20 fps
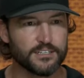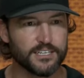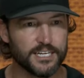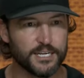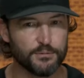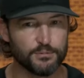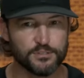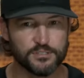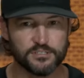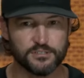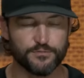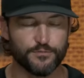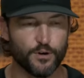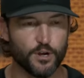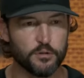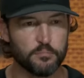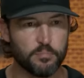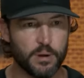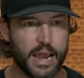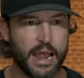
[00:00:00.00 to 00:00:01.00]
And it was this
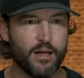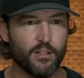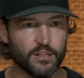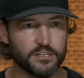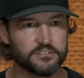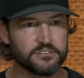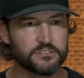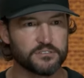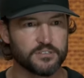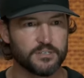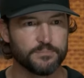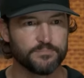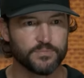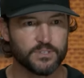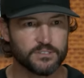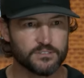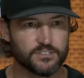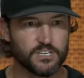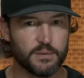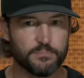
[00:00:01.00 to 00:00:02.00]
fun balance.
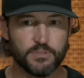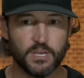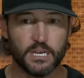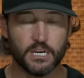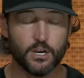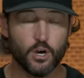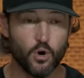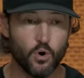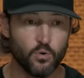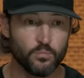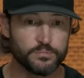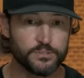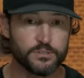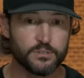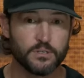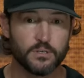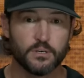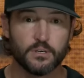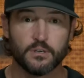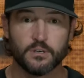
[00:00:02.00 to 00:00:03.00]
Same thing,
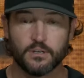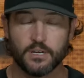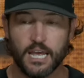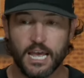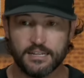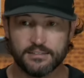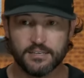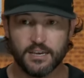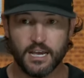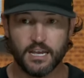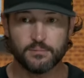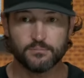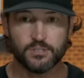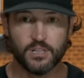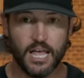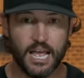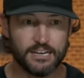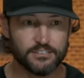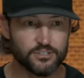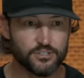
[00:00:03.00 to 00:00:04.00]
Combs. At times
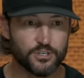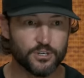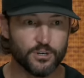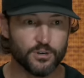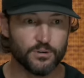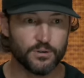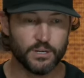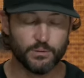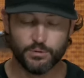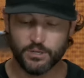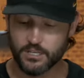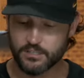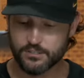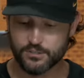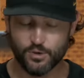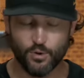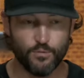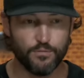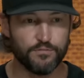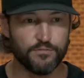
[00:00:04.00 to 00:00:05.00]
last year, he would get
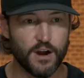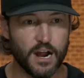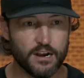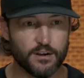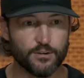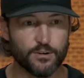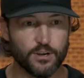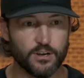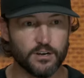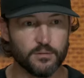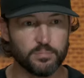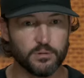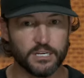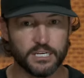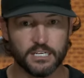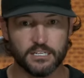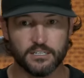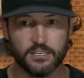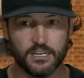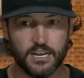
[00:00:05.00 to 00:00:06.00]
so fired up,
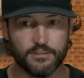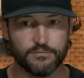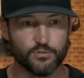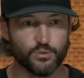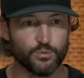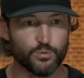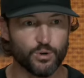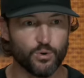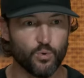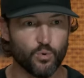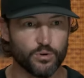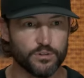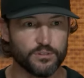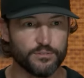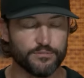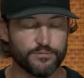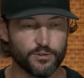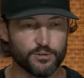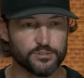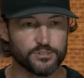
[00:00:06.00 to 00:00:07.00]
like he did after he recorded
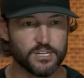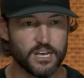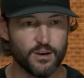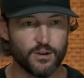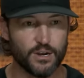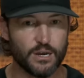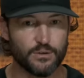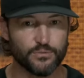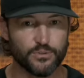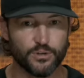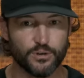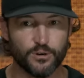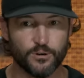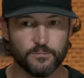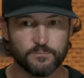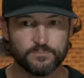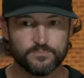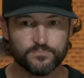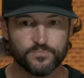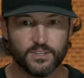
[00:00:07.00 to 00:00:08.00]
the first out there,
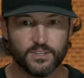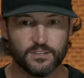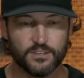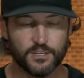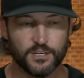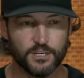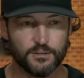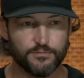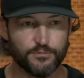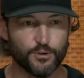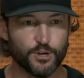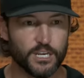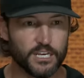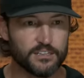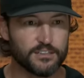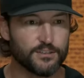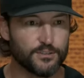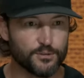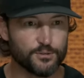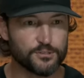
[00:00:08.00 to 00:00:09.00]
that he'd
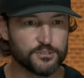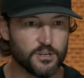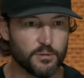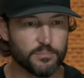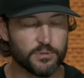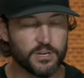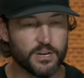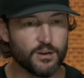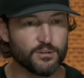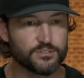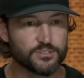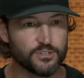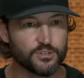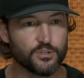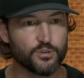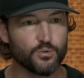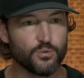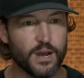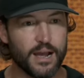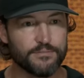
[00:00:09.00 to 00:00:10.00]
forget that there's something else to
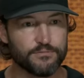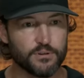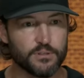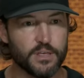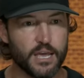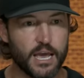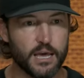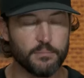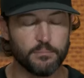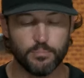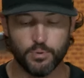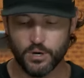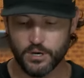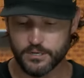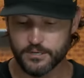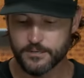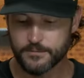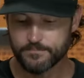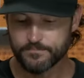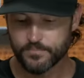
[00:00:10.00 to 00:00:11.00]
do after that.
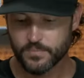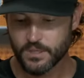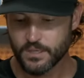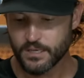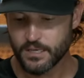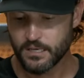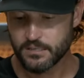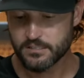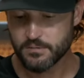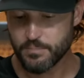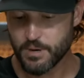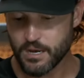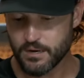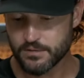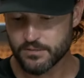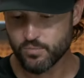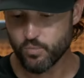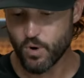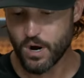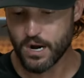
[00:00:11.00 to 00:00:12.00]
But he's about
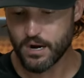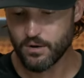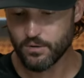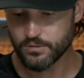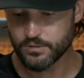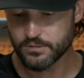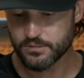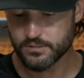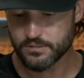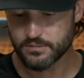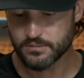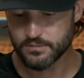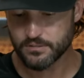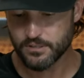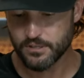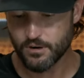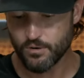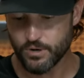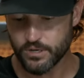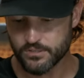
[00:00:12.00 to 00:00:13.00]
as wild as,
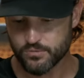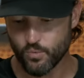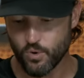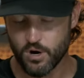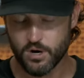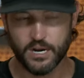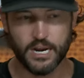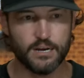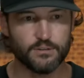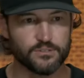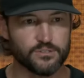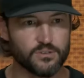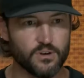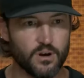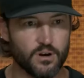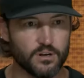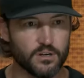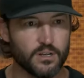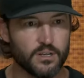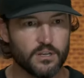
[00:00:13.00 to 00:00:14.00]
you know, his walkout
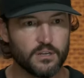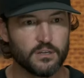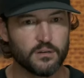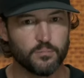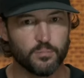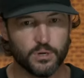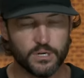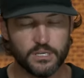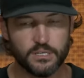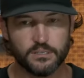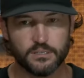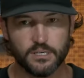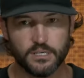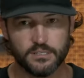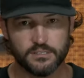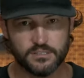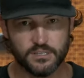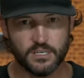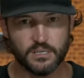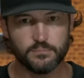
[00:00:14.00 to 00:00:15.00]
song. But
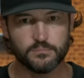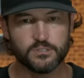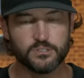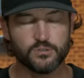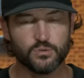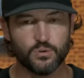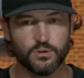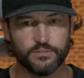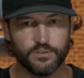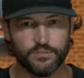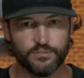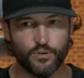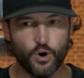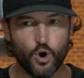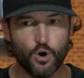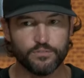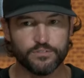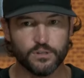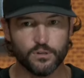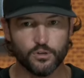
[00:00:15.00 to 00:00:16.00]
he seems to have
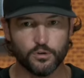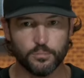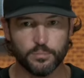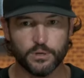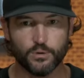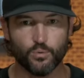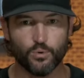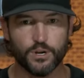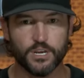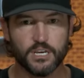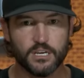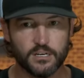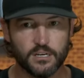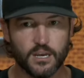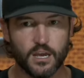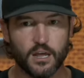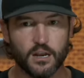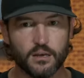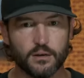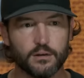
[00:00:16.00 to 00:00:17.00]
evolved a little bit where he can
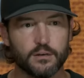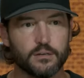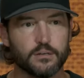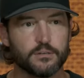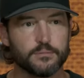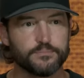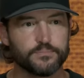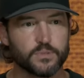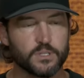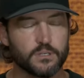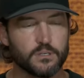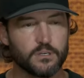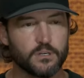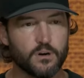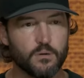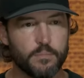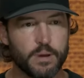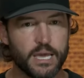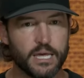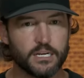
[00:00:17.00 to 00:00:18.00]
kind of, you
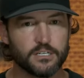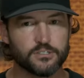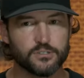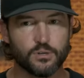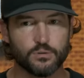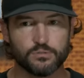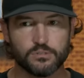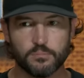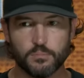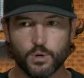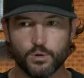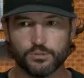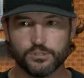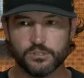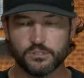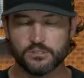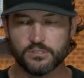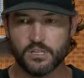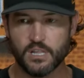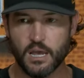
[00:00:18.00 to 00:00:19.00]
know, manage those
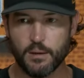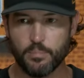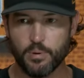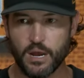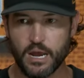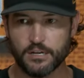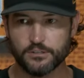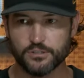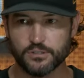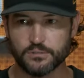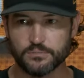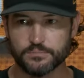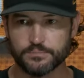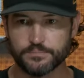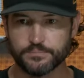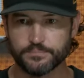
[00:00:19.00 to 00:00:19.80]
emotions and that passion.